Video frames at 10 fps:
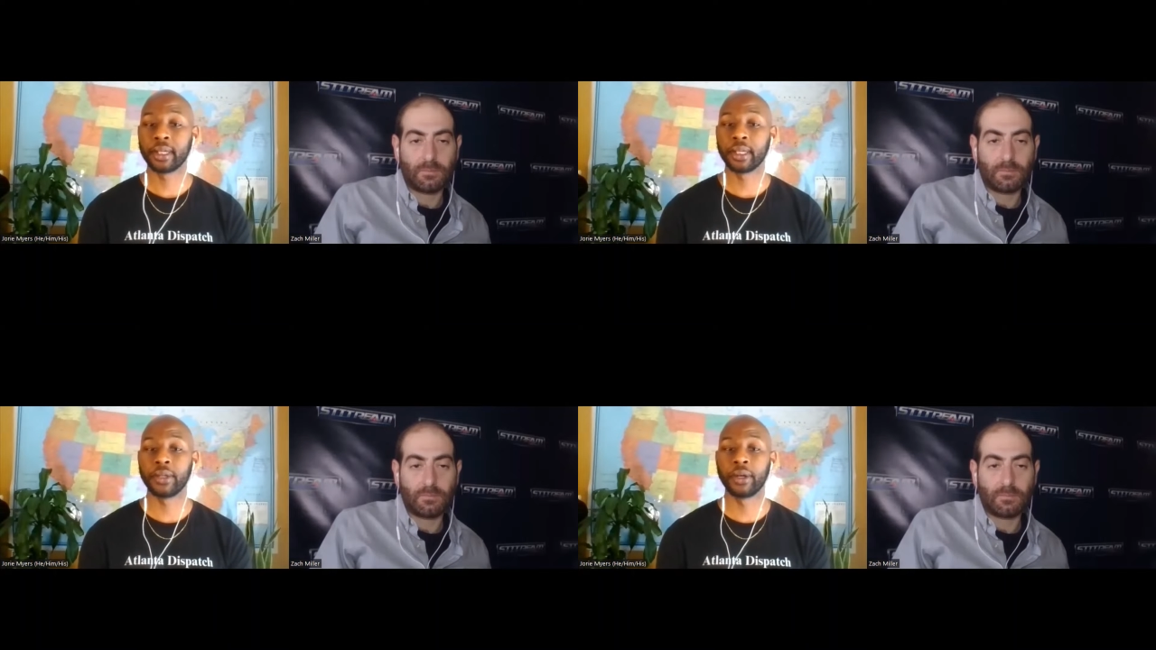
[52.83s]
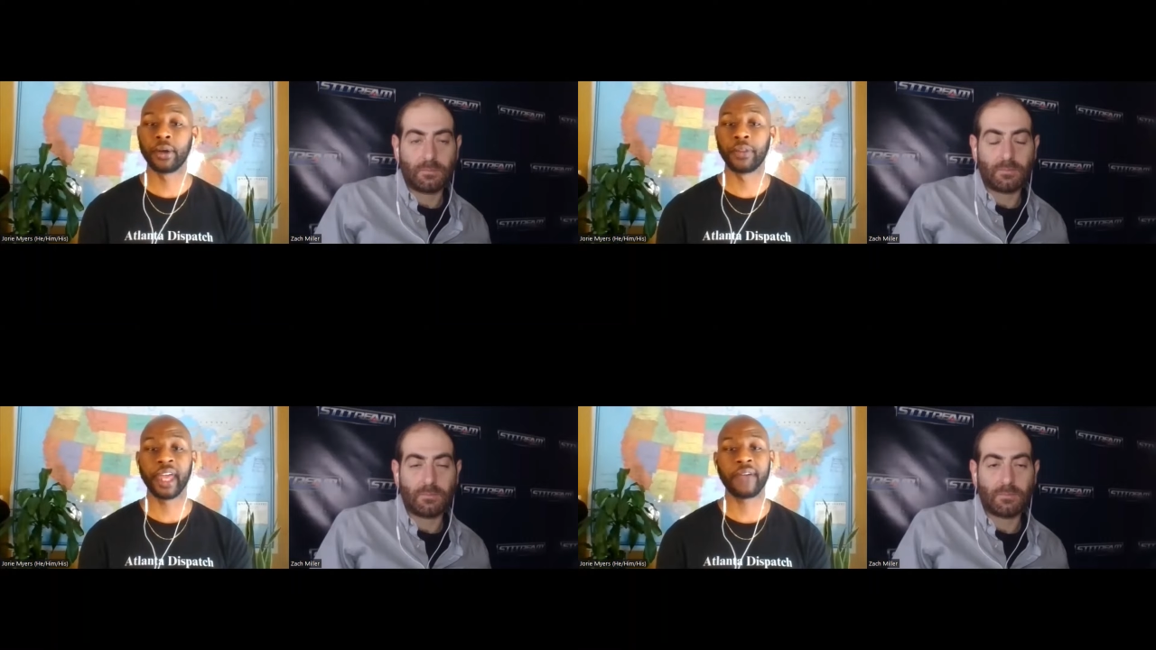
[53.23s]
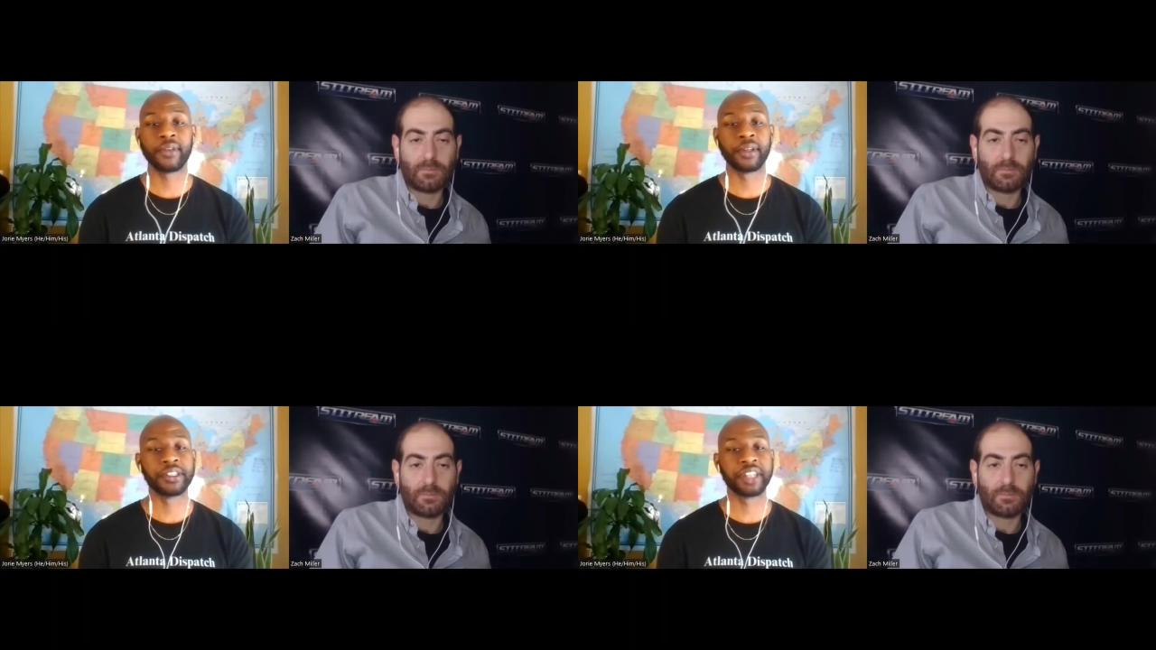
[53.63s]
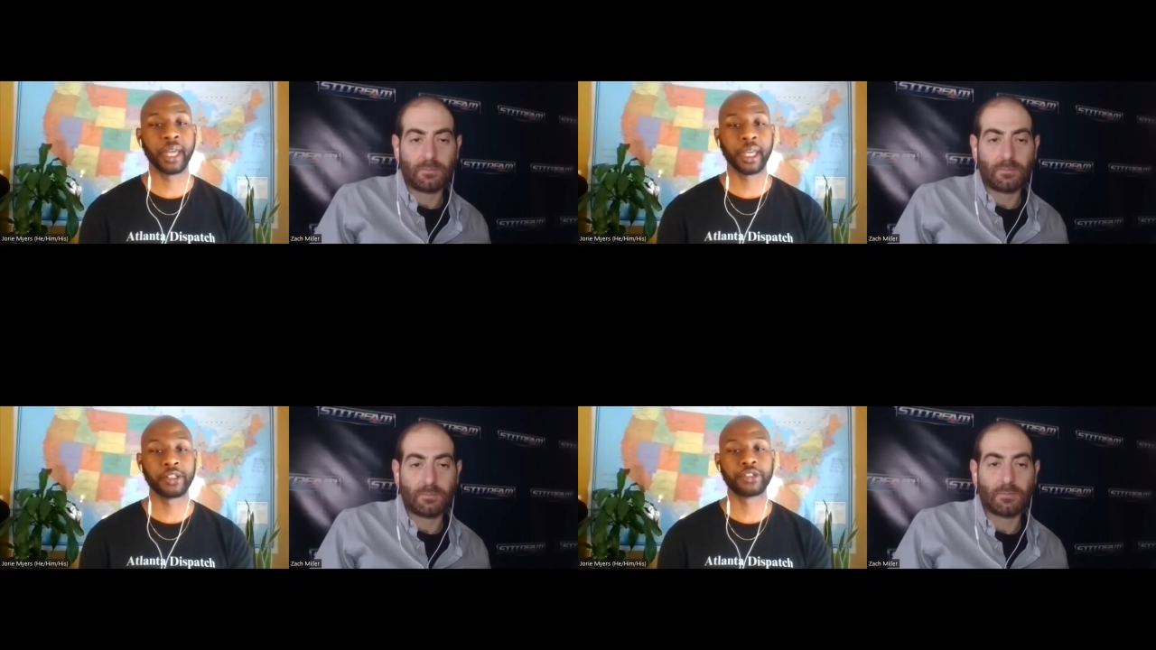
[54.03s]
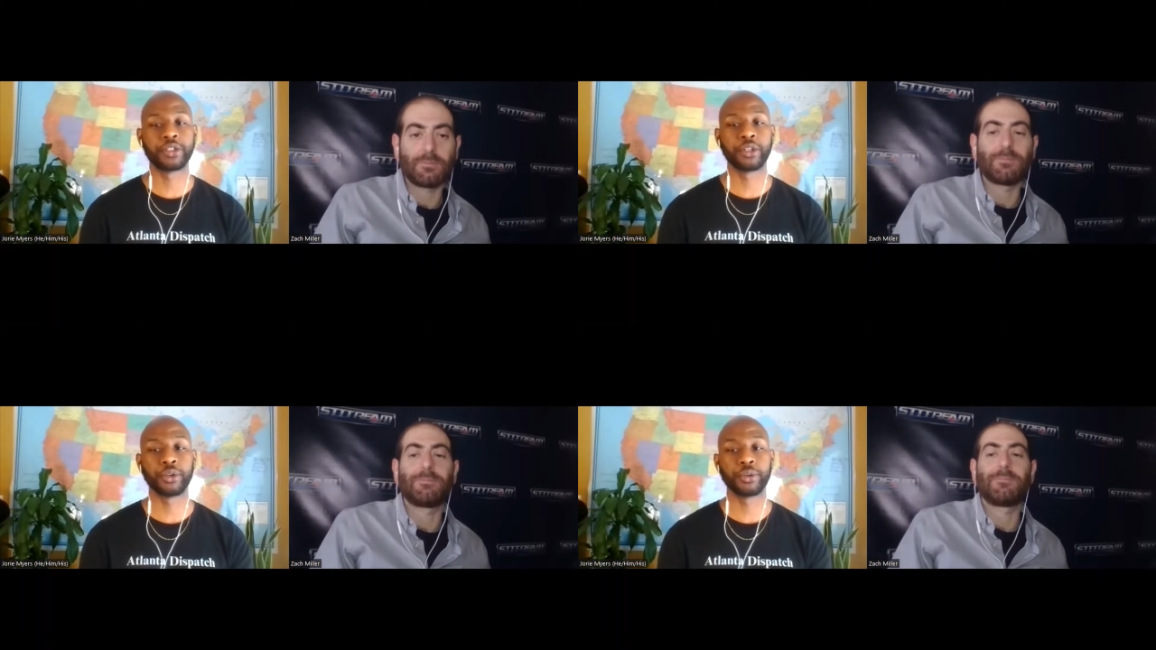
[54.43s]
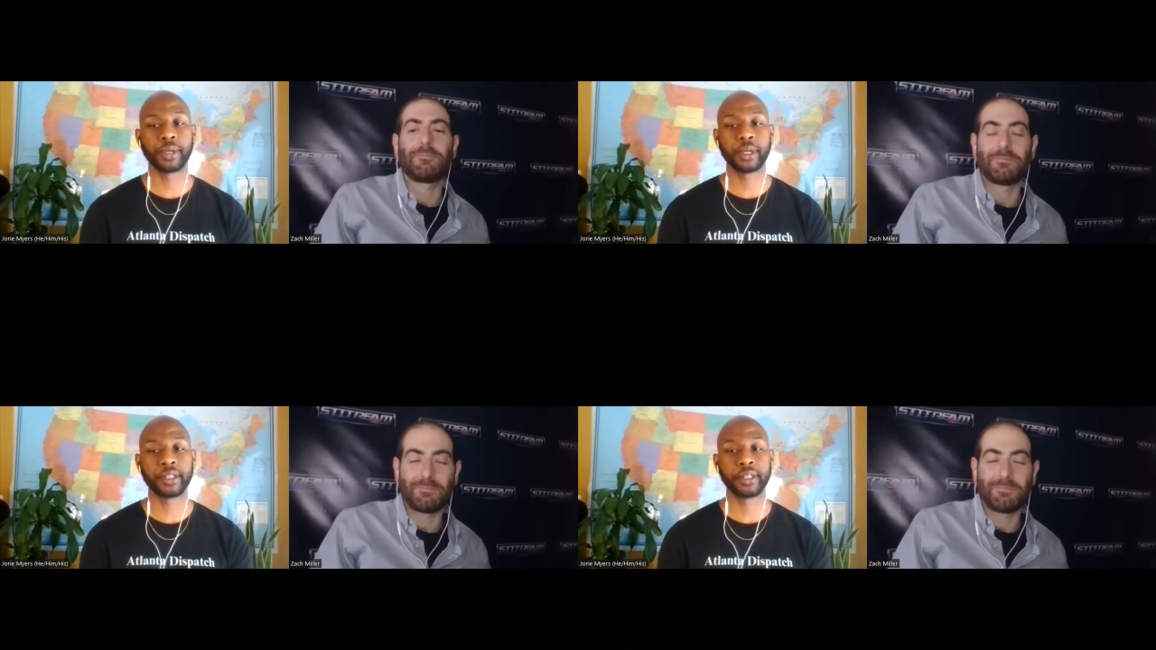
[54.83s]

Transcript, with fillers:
Speaker 1: you know, they haven't changed too mm-hmm.